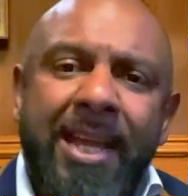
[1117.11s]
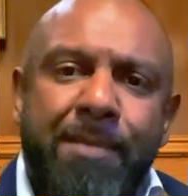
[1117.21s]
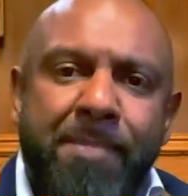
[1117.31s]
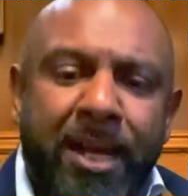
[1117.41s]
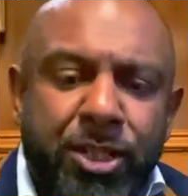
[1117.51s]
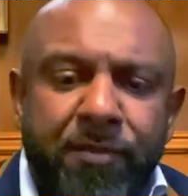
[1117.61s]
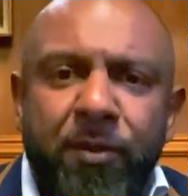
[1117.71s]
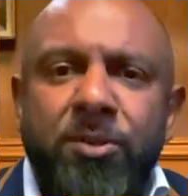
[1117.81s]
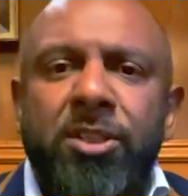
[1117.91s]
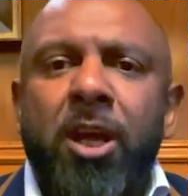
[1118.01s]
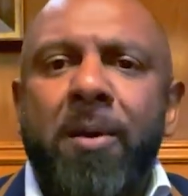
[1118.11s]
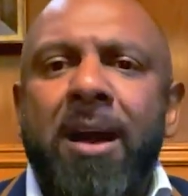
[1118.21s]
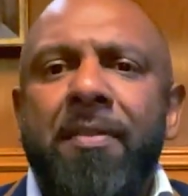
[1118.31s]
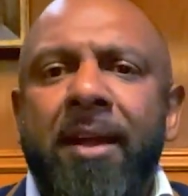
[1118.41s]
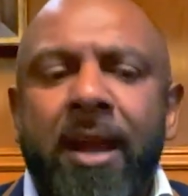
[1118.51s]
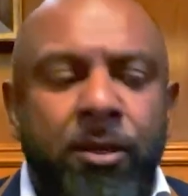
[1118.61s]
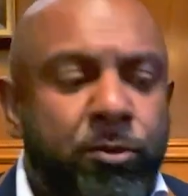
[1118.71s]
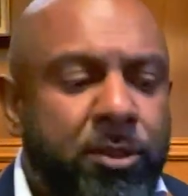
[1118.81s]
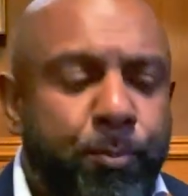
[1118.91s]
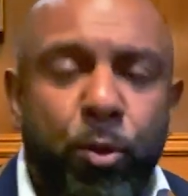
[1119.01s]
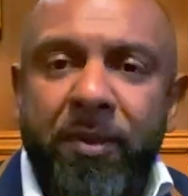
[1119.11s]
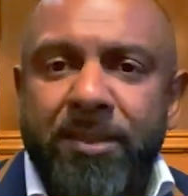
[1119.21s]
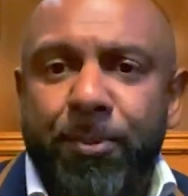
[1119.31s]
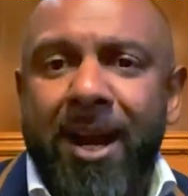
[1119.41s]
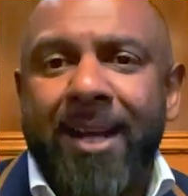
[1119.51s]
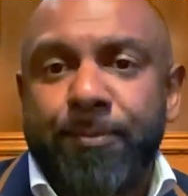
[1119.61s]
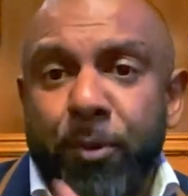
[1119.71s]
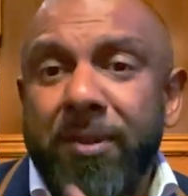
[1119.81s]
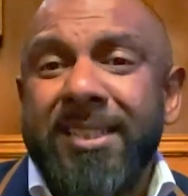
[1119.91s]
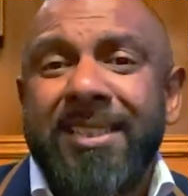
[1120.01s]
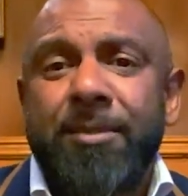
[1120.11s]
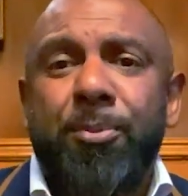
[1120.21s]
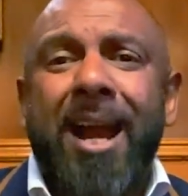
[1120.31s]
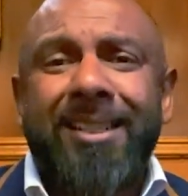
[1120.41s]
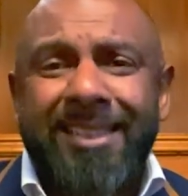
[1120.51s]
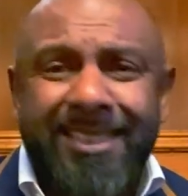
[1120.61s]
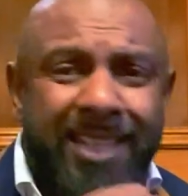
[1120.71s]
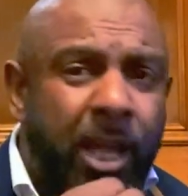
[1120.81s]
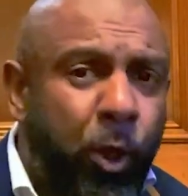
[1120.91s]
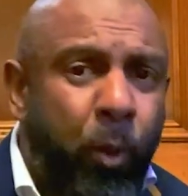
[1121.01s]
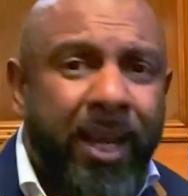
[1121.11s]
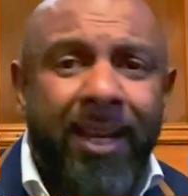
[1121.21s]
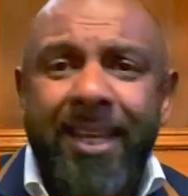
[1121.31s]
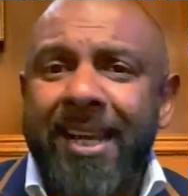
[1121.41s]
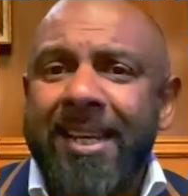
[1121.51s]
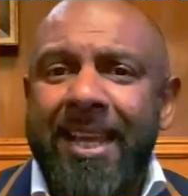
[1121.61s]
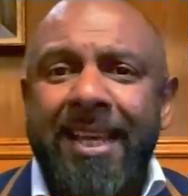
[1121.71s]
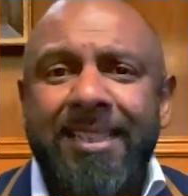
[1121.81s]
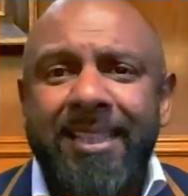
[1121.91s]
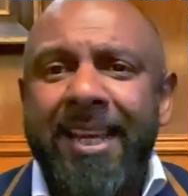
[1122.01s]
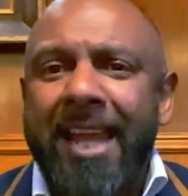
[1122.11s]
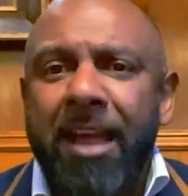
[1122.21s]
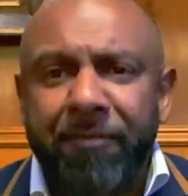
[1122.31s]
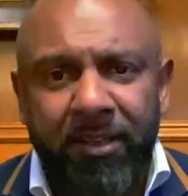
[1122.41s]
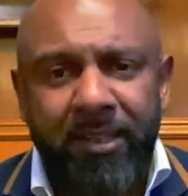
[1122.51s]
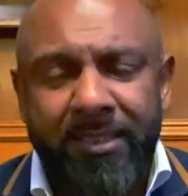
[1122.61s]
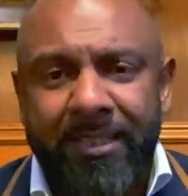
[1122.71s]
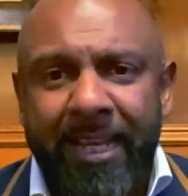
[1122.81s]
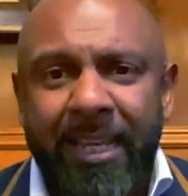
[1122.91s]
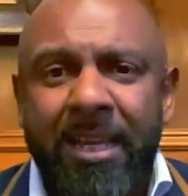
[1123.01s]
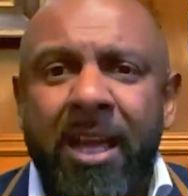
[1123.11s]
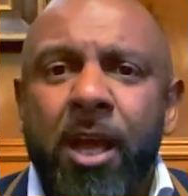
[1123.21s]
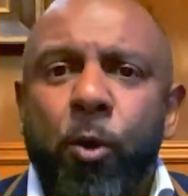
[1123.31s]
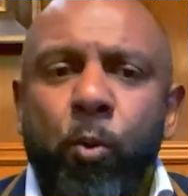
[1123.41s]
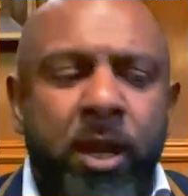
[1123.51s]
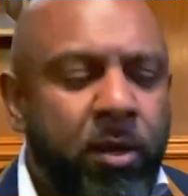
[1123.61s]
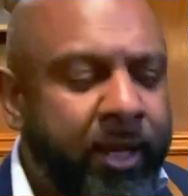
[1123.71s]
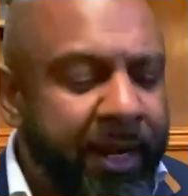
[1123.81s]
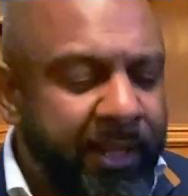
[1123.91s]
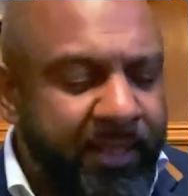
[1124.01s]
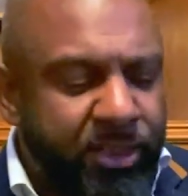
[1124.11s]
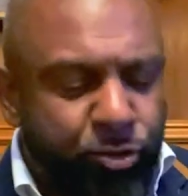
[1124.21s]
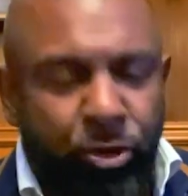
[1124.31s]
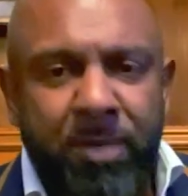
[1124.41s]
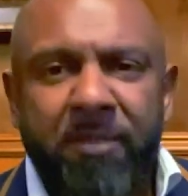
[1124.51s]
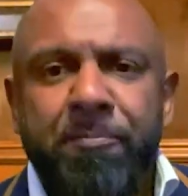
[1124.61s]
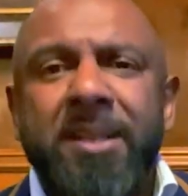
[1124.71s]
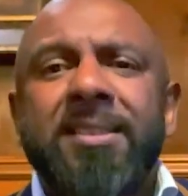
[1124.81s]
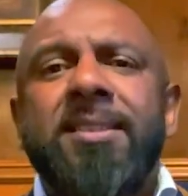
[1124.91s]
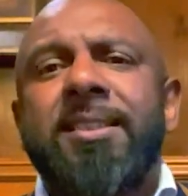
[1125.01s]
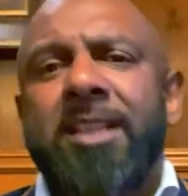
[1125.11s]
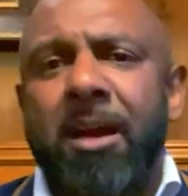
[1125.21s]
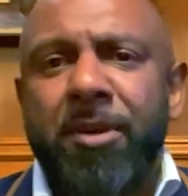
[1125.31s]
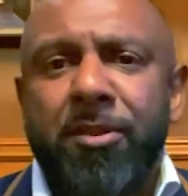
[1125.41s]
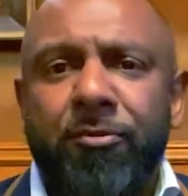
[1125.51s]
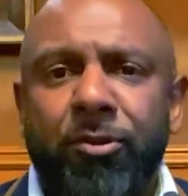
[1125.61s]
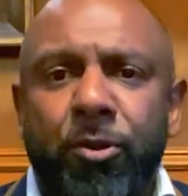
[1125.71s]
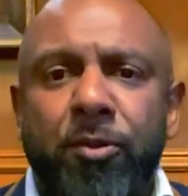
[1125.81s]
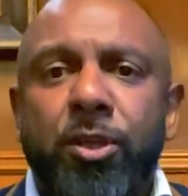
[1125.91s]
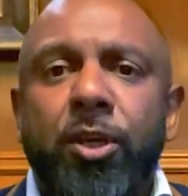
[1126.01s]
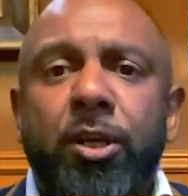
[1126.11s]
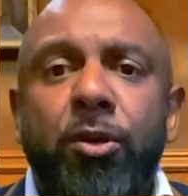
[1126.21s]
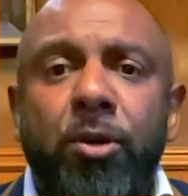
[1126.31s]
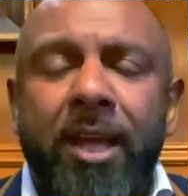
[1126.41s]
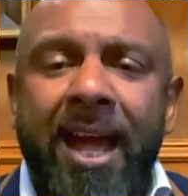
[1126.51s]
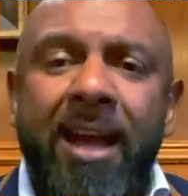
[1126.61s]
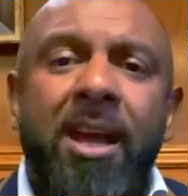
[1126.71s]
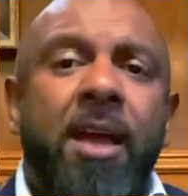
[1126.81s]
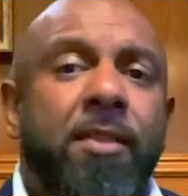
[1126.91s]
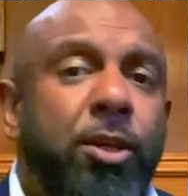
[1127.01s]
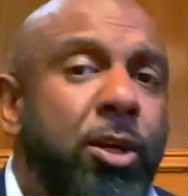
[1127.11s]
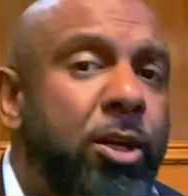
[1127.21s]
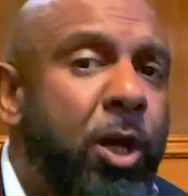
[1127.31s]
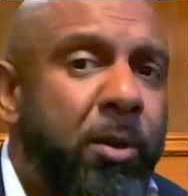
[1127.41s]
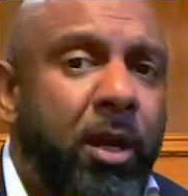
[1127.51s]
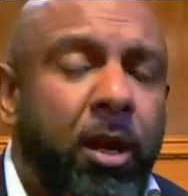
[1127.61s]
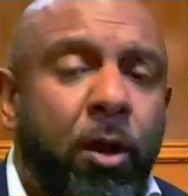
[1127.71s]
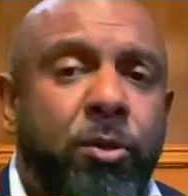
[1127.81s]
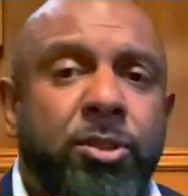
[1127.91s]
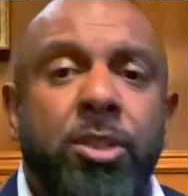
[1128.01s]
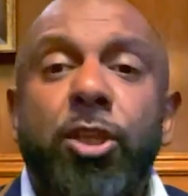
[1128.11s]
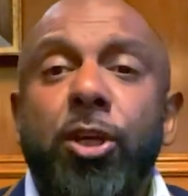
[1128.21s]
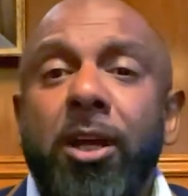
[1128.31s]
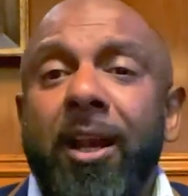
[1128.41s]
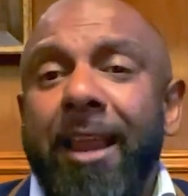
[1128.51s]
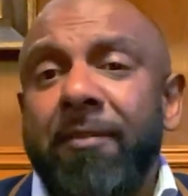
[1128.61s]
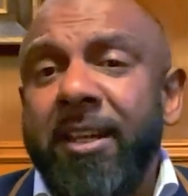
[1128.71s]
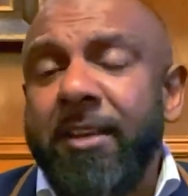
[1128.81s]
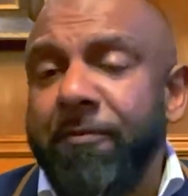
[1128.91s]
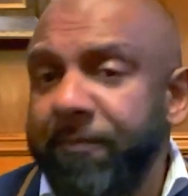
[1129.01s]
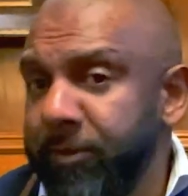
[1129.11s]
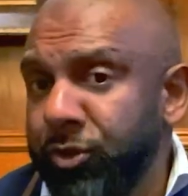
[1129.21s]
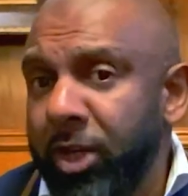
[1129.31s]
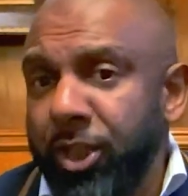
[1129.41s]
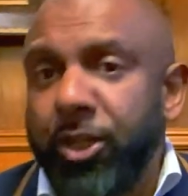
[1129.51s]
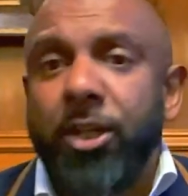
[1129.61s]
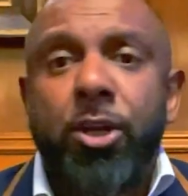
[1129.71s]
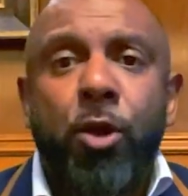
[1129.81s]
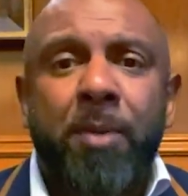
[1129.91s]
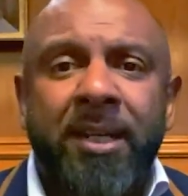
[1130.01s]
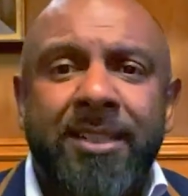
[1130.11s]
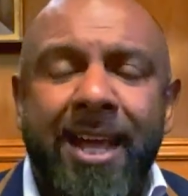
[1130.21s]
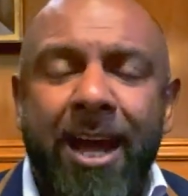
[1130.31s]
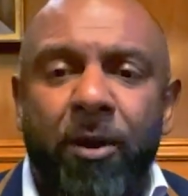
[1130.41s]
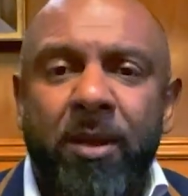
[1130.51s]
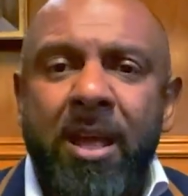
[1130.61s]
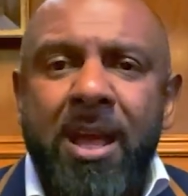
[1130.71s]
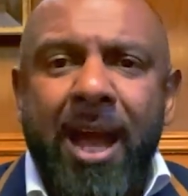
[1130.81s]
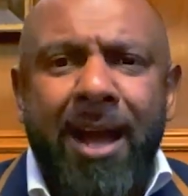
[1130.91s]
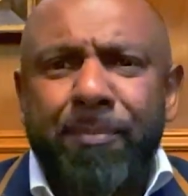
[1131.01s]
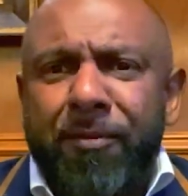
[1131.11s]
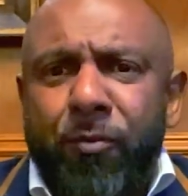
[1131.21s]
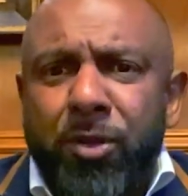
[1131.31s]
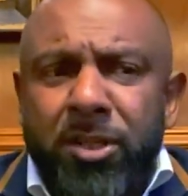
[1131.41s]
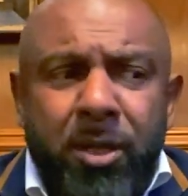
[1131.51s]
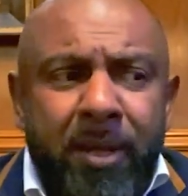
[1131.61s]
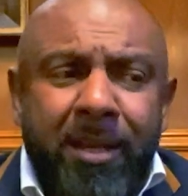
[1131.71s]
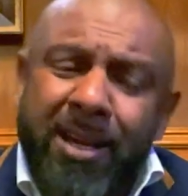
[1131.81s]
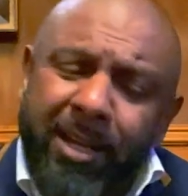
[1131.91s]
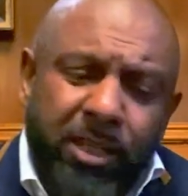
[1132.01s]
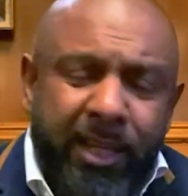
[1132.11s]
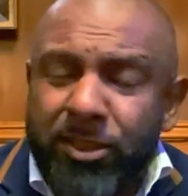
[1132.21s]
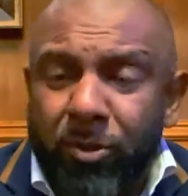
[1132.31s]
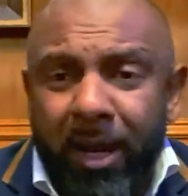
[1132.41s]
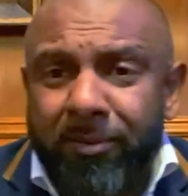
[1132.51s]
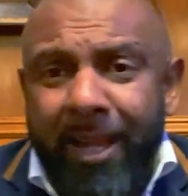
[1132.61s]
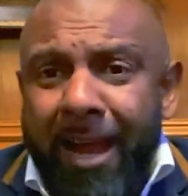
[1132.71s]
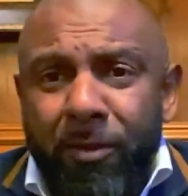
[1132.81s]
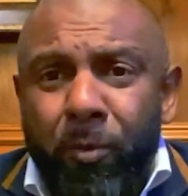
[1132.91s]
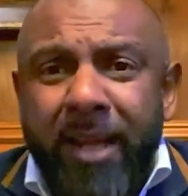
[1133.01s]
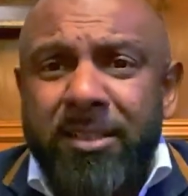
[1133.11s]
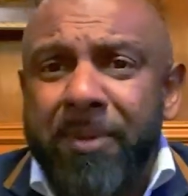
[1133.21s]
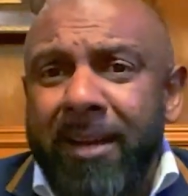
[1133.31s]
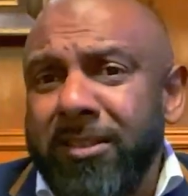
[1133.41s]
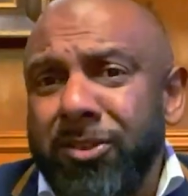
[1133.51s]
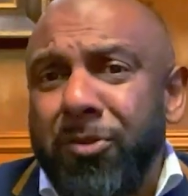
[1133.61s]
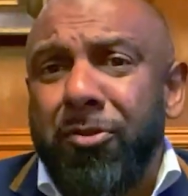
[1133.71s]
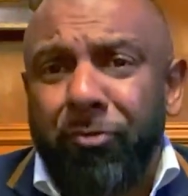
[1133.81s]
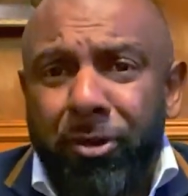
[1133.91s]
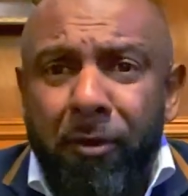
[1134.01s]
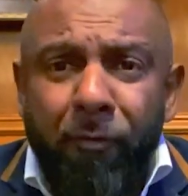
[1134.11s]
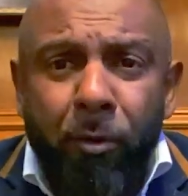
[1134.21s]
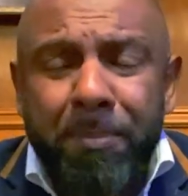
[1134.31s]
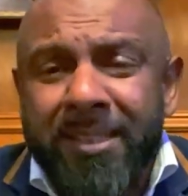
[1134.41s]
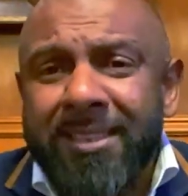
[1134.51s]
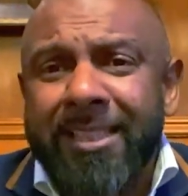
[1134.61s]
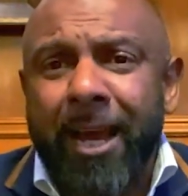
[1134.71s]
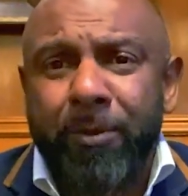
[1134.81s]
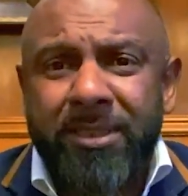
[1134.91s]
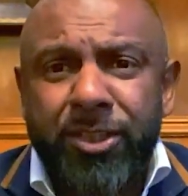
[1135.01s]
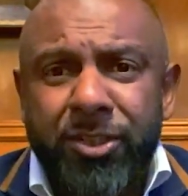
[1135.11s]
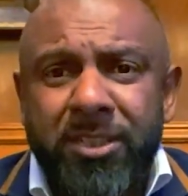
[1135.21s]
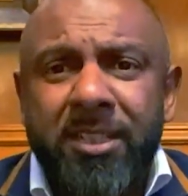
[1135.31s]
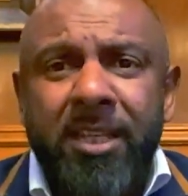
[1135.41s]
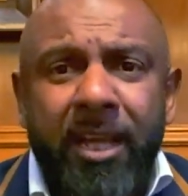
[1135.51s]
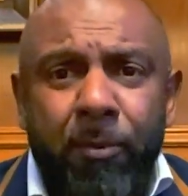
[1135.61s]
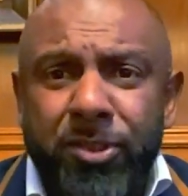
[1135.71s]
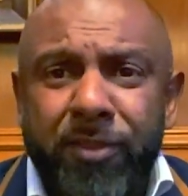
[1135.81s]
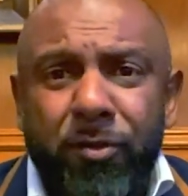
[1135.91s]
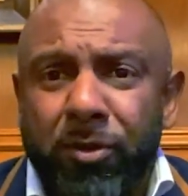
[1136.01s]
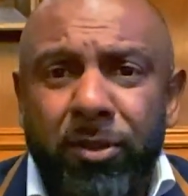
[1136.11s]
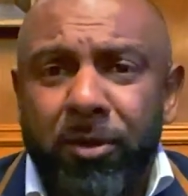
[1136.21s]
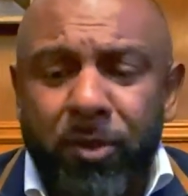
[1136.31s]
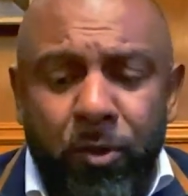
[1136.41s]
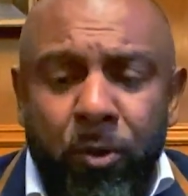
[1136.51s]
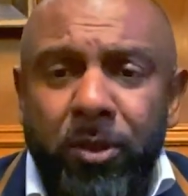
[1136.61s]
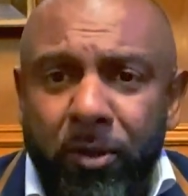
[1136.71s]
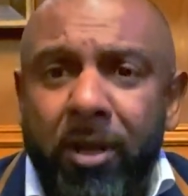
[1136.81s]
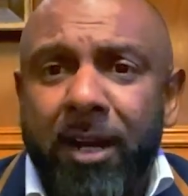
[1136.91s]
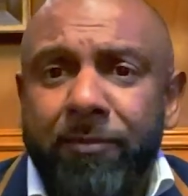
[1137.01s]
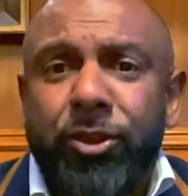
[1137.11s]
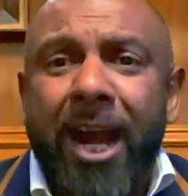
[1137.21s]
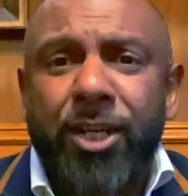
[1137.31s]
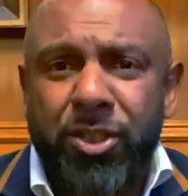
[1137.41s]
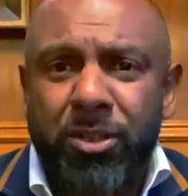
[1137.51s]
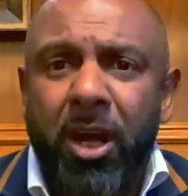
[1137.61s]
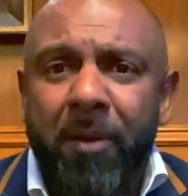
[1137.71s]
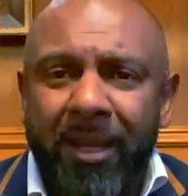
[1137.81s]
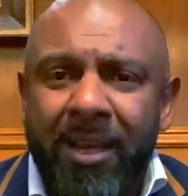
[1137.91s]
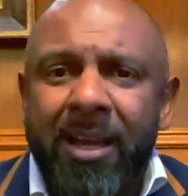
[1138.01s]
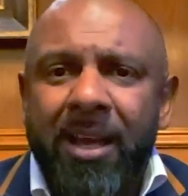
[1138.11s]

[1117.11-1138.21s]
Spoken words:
Imagine if you used to go out there and you used to put this into practice quickly and easily and effortlessly, where you're getting this stream of businesses coming through that you can look at, that you can go and close, that you can cleverly structure, no money down, and before you know it, it's not out of the way to be able to do 3 or 4 business acquisitions in a year once you've got your kind of traction going.